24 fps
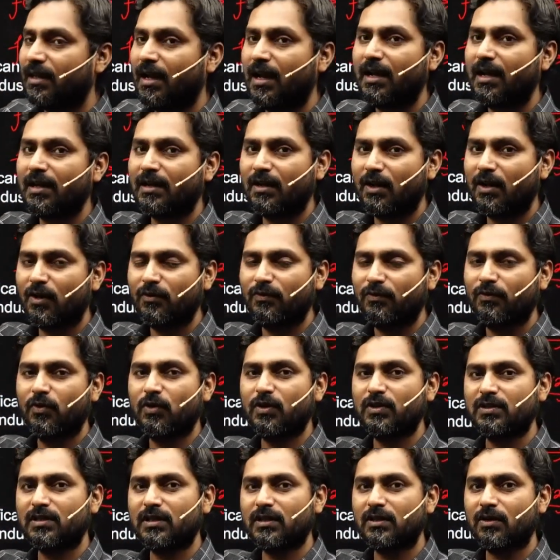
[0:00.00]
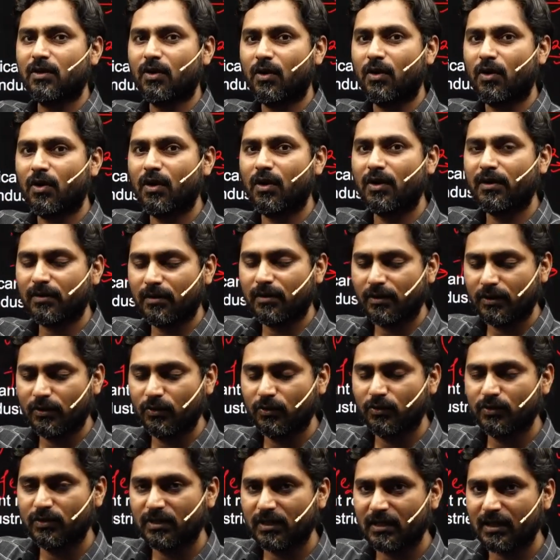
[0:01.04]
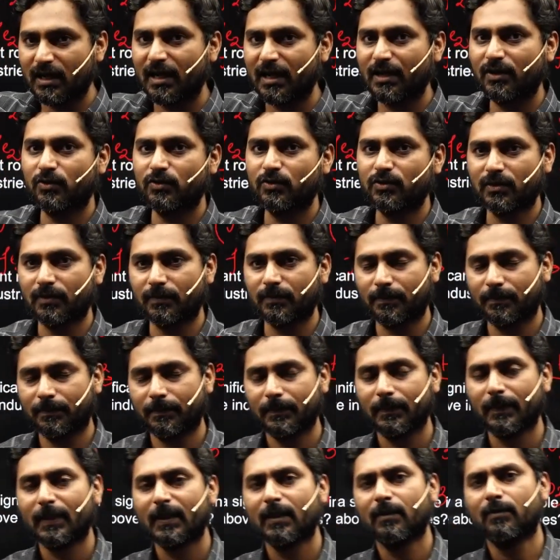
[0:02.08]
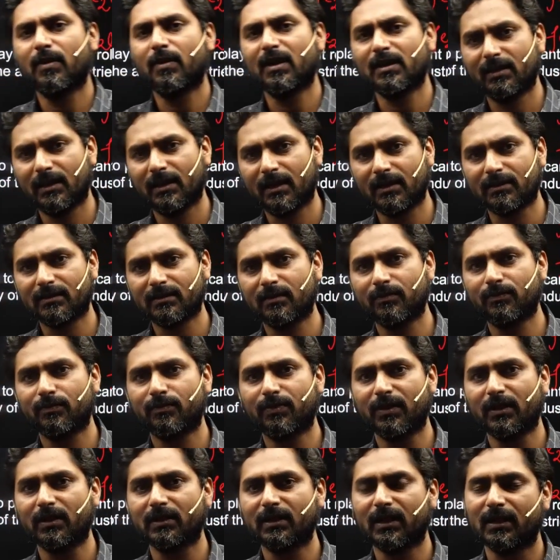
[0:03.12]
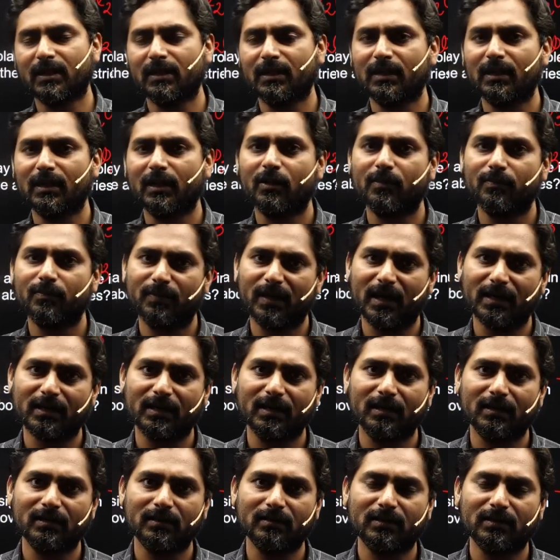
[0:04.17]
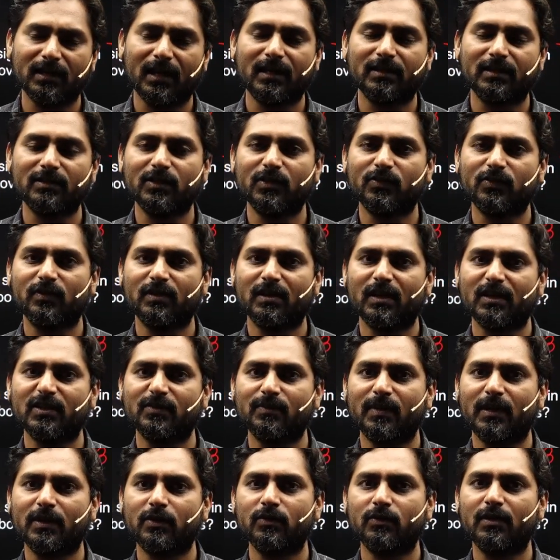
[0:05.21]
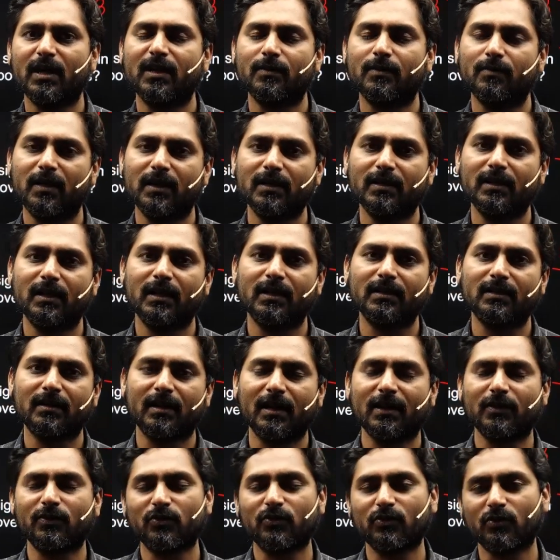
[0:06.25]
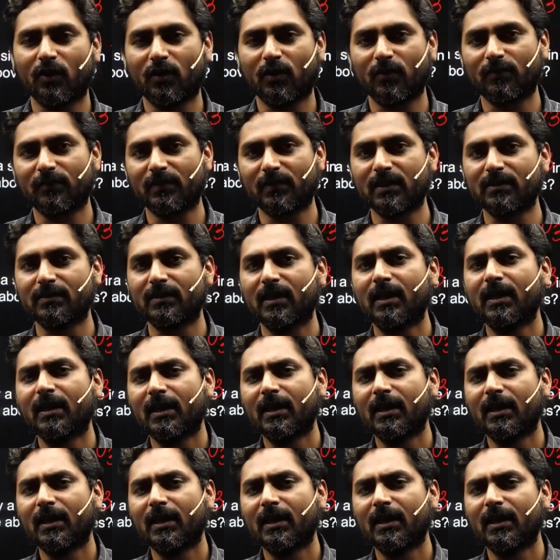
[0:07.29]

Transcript: are now focusing on using hydrogen, but there are some technical and practical challenges with respect to that, but they are trying to solve this.